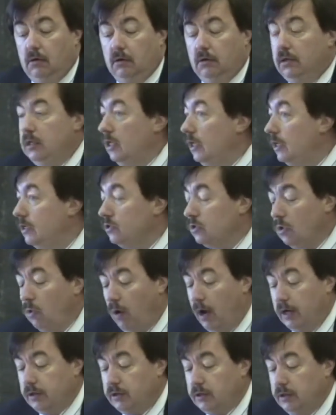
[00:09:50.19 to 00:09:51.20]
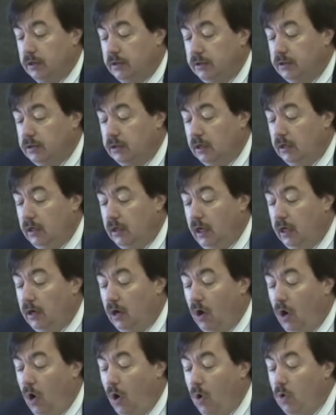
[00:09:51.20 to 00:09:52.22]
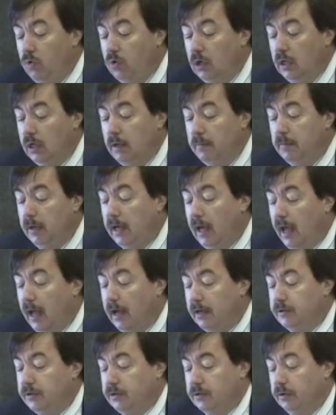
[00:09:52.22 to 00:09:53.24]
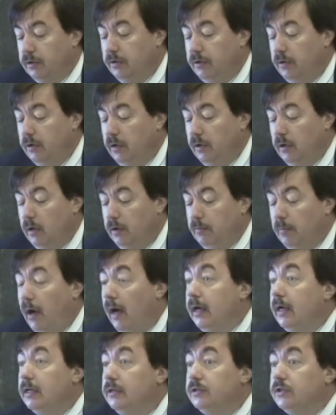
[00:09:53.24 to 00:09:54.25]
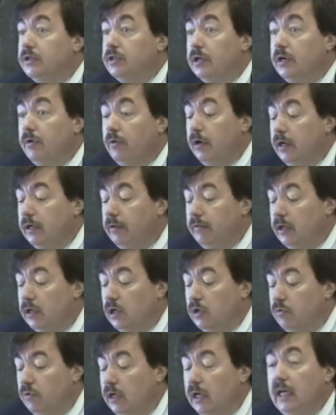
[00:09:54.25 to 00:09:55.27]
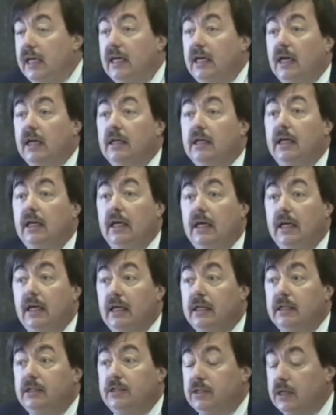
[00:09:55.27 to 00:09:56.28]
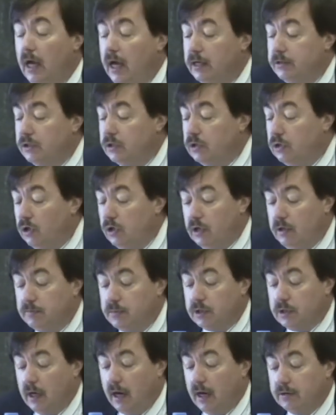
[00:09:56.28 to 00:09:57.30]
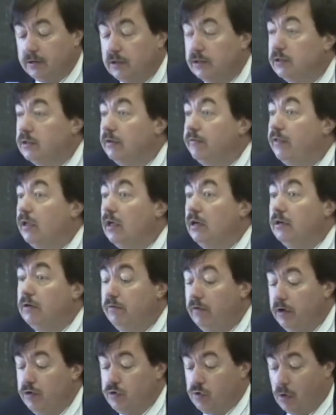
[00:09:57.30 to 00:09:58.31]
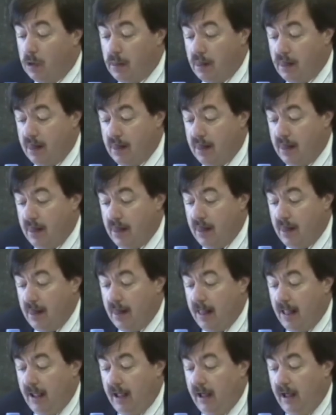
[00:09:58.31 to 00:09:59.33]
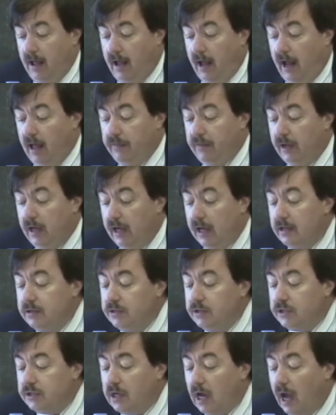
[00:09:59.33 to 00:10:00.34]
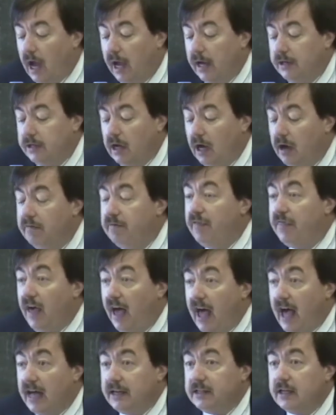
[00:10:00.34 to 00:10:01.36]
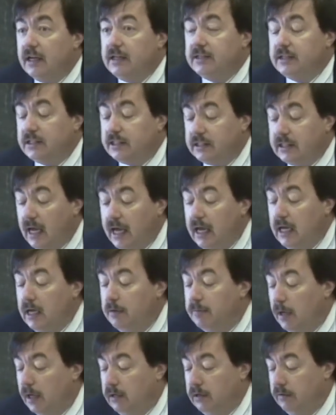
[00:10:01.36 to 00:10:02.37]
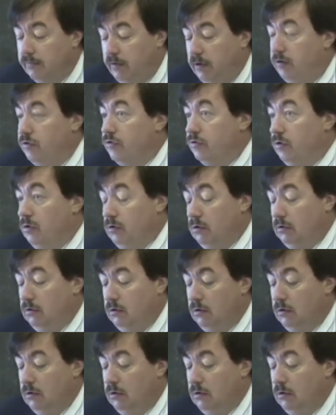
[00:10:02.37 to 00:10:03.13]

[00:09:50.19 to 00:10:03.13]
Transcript: These questions can only be answered by considering the unique needs and circumstances of the individual, and the insight of that same individual